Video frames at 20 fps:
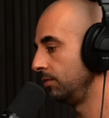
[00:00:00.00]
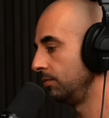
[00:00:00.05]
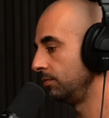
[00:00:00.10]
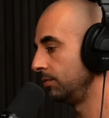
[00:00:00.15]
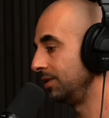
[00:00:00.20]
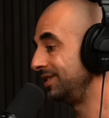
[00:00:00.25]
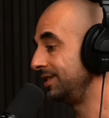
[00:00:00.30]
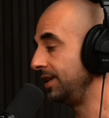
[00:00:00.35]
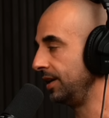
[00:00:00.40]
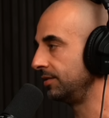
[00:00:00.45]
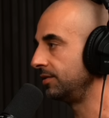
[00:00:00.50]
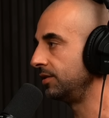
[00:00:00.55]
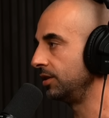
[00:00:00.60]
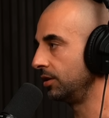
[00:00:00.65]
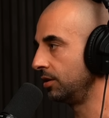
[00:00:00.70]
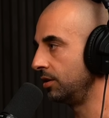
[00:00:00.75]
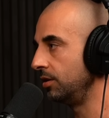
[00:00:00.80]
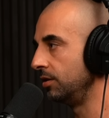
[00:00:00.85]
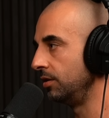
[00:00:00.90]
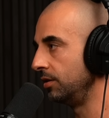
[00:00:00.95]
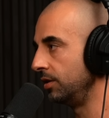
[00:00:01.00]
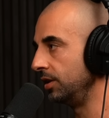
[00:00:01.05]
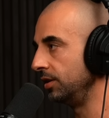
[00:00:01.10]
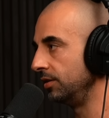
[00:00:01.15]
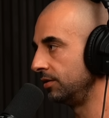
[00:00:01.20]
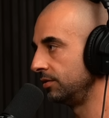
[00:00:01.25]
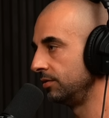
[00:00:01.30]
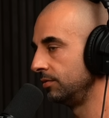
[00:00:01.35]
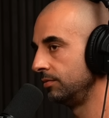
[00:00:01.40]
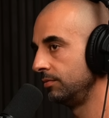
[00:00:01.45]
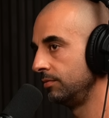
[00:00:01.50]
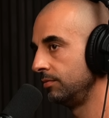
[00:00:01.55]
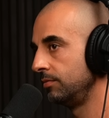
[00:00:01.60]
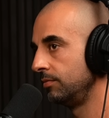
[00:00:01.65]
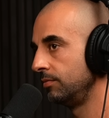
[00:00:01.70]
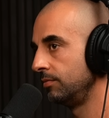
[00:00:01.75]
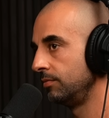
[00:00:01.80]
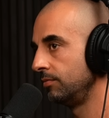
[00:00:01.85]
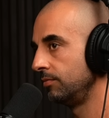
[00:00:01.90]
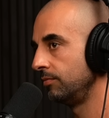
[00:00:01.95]
debt securities,
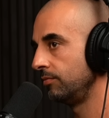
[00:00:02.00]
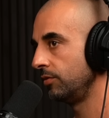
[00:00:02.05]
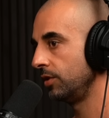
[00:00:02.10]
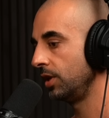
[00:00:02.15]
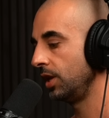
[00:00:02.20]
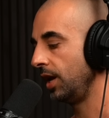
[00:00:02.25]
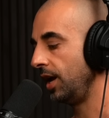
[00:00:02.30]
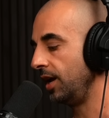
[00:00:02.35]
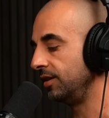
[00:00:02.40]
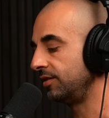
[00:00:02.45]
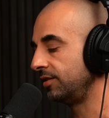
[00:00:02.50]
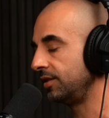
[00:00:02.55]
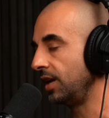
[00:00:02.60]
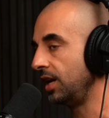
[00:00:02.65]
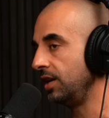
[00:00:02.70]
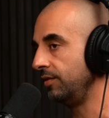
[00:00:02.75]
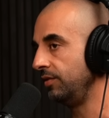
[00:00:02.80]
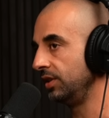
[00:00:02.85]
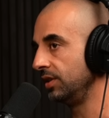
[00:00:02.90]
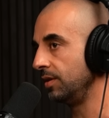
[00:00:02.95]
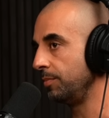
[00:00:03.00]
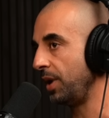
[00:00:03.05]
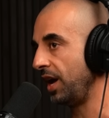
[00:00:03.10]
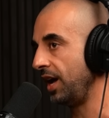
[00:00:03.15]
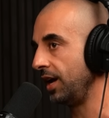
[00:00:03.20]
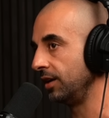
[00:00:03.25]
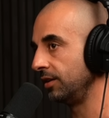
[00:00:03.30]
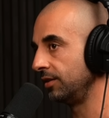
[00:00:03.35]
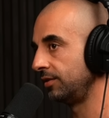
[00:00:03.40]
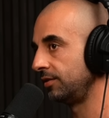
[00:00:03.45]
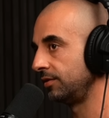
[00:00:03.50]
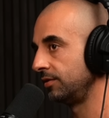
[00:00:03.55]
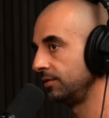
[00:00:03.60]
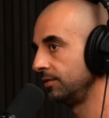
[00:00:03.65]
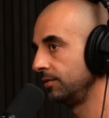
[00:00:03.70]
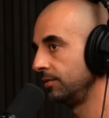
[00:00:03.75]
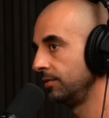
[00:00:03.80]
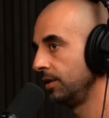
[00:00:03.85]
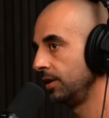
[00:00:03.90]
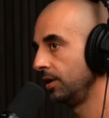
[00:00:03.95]
and saving the banks,
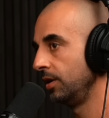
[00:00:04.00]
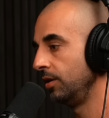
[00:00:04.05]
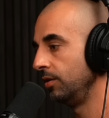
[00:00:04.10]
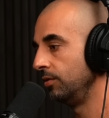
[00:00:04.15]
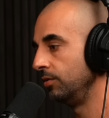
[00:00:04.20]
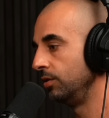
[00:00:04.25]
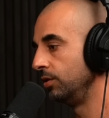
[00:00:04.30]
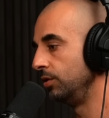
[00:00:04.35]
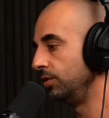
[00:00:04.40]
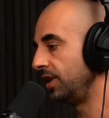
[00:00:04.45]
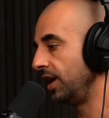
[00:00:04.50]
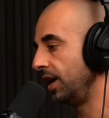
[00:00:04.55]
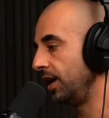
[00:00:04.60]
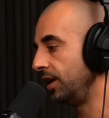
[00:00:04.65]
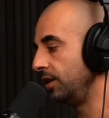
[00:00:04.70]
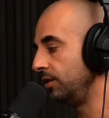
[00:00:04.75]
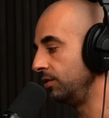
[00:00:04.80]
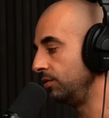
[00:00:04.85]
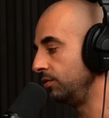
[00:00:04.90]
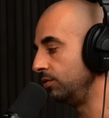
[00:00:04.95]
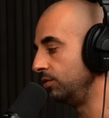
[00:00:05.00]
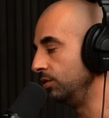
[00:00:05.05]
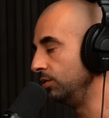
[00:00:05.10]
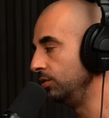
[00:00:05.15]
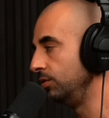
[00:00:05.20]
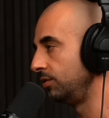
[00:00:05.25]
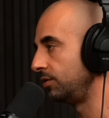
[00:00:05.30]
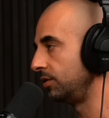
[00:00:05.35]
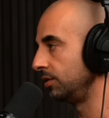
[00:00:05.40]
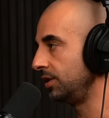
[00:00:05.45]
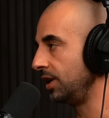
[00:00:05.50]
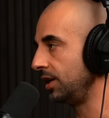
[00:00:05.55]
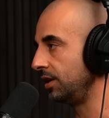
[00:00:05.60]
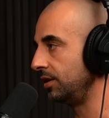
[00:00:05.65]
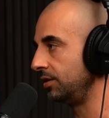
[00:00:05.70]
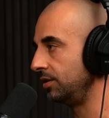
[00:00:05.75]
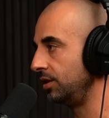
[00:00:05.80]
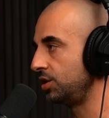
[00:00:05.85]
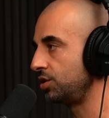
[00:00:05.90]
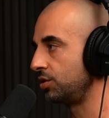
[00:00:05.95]
who then used that
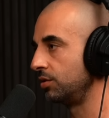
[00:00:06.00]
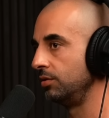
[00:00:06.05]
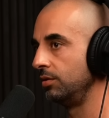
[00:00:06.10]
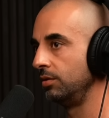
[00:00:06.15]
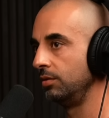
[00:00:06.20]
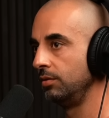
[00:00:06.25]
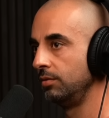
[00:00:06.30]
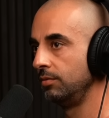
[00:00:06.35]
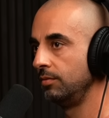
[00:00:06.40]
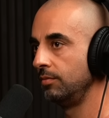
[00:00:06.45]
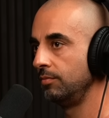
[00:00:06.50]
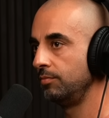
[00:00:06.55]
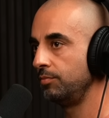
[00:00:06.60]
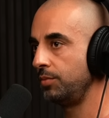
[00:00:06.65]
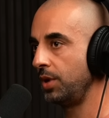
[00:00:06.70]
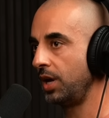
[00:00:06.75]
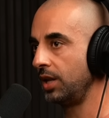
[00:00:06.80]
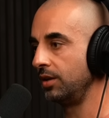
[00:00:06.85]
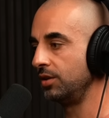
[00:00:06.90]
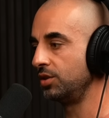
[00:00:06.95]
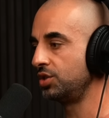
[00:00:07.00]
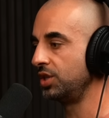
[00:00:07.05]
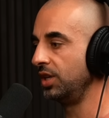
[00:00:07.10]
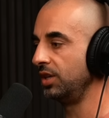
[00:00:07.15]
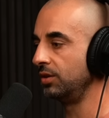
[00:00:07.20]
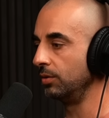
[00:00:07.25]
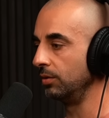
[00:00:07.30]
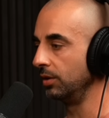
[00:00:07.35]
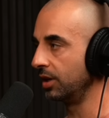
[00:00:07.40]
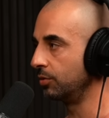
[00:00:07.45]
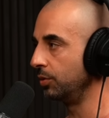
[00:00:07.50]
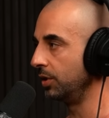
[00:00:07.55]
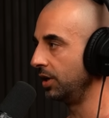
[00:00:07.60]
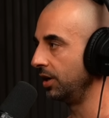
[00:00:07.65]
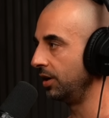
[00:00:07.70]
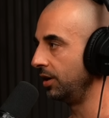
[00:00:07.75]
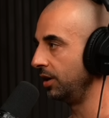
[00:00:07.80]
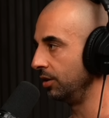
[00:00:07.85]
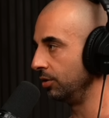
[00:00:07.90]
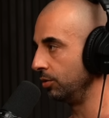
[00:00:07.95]
additional balance sheet or
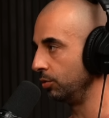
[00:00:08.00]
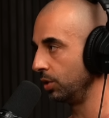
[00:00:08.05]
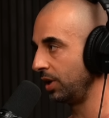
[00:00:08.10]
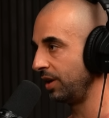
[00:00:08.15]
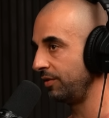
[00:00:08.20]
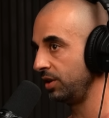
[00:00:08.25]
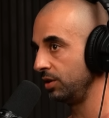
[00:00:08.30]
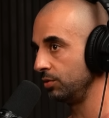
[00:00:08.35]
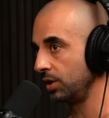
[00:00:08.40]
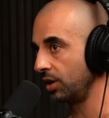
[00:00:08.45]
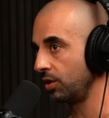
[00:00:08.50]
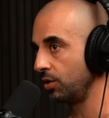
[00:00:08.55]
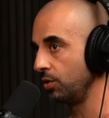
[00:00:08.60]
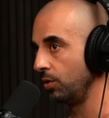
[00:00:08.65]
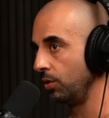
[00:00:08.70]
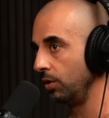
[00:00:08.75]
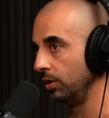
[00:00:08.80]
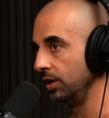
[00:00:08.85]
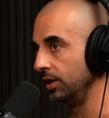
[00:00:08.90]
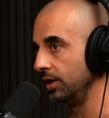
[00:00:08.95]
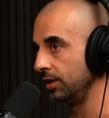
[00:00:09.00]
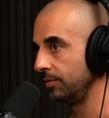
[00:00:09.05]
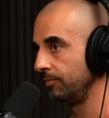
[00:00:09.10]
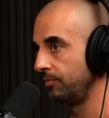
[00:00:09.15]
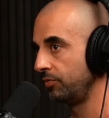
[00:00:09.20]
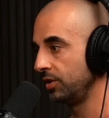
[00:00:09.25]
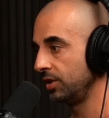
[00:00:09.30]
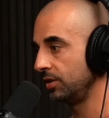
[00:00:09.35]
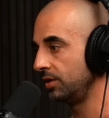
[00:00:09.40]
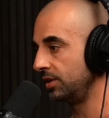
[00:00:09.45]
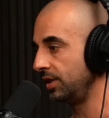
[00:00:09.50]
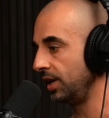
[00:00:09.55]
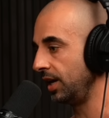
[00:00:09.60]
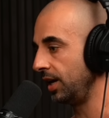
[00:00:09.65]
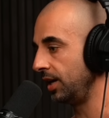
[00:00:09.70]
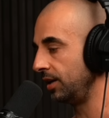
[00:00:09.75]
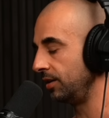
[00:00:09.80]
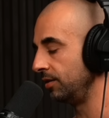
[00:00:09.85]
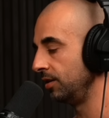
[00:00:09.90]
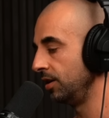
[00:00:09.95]
liquidity or whatever you want to call it to
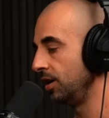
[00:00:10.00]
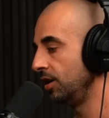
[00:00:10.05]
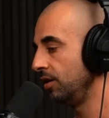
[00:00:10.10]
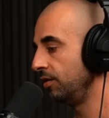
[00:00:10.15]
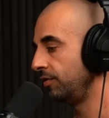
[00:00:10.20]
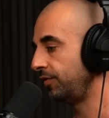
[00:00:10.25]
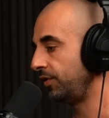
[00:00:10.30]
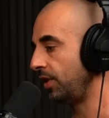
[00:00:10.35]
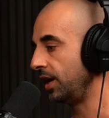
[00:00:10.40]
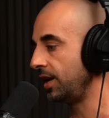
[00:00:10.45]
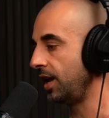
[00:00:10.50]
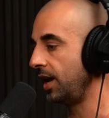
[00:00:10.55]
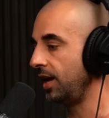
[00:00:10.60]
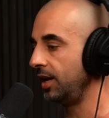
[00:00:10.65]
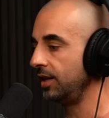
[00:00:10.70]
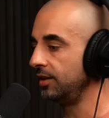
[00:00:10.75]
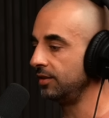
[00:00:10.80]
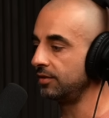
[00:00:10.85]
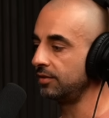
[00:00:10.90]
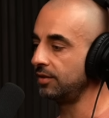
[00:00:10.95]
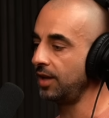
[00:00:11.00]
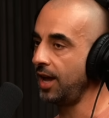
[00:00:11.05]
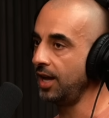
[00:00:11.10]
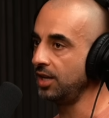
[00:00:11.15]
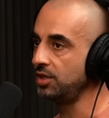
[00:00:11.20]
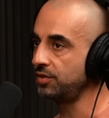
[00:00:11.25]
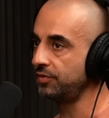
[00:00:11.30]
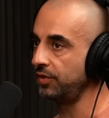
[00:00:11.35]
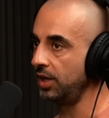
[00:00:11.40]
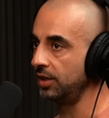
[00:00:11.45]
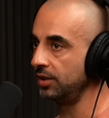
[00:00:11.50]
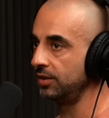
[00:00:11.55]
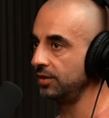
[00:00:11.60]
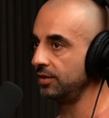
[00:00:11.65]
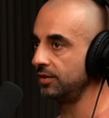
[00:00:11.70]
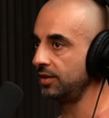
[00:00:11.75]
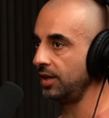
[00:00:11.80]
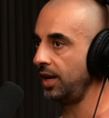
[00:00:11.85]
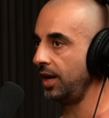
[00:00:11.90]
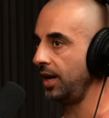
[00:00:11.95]
then finance hedge funds
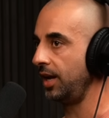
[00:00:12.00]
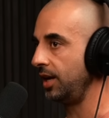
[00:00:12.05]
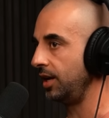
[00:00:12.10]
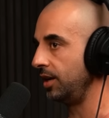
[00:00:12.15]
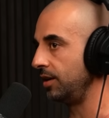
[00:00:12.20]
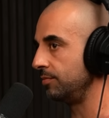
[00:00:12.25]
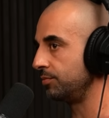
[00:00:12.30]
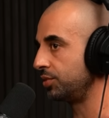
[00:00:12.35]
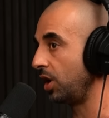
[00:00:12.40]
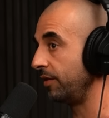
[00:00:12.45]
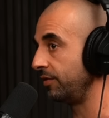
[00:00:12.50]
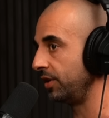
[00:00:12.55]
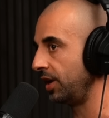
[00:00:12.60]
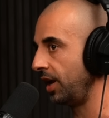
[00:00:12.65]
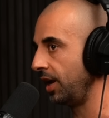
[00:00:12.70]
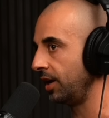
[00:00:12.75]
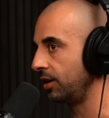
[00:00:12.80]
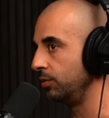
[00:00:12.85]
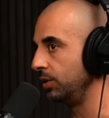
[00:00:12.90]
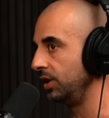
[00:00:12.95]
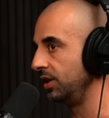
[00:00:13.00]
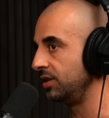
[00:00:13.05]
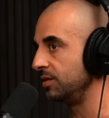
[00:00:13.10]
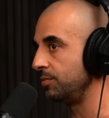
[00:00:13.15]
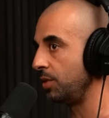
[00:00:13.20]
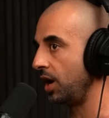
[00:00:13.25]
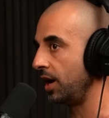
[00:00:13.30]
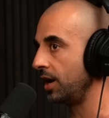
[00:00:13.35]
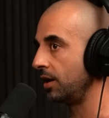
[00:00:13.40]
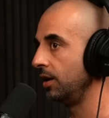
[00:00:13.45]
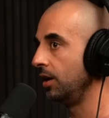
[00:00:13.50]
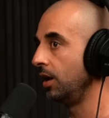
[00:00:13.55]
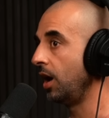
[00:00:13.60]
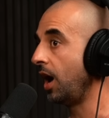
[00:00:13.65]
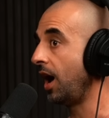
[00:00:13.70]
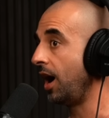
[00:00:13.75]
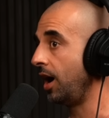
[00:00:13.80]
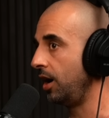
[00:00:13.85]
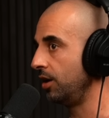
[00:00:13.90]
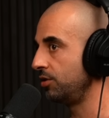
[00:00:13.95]
and private equity to buy
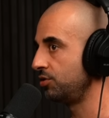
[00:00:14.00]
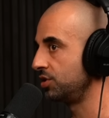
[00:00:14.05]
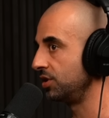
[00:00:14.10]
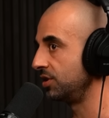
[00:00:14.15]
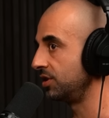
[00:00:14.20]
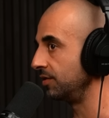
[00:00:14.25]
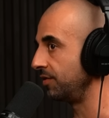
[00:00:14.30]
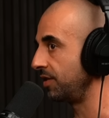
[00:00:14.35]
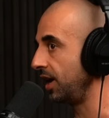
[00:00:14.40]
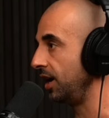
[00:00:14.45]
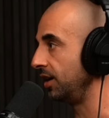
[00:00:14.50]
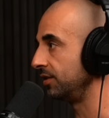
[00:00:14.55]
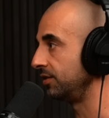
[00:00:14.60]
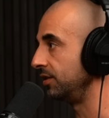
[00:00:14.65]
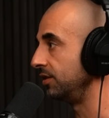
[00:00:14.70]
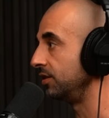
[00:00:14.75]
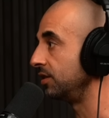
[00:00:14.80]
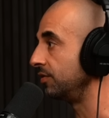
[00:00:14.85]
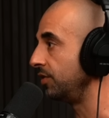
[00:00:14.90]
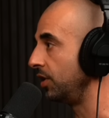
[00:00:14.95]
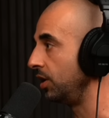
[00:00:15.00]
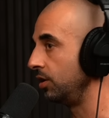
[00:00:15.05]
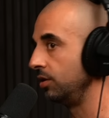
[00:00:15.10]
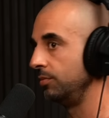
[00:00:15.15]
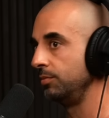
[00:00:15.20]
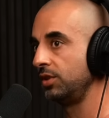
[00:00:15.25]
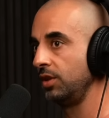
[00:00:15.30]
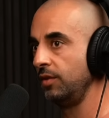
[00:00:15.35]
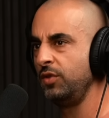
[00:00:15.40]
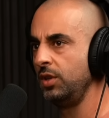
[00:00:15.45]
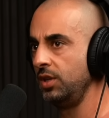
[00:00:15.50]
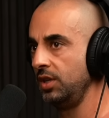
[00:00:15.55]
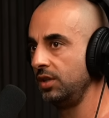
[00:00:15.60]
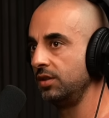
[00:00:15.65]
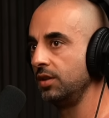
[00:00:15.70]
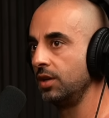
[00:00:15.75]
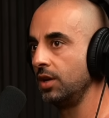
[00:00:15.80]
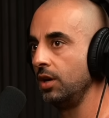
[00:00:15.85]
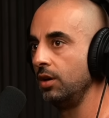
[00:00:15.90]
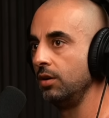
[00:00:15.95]
hundreds of thousands of homes. If you need to go,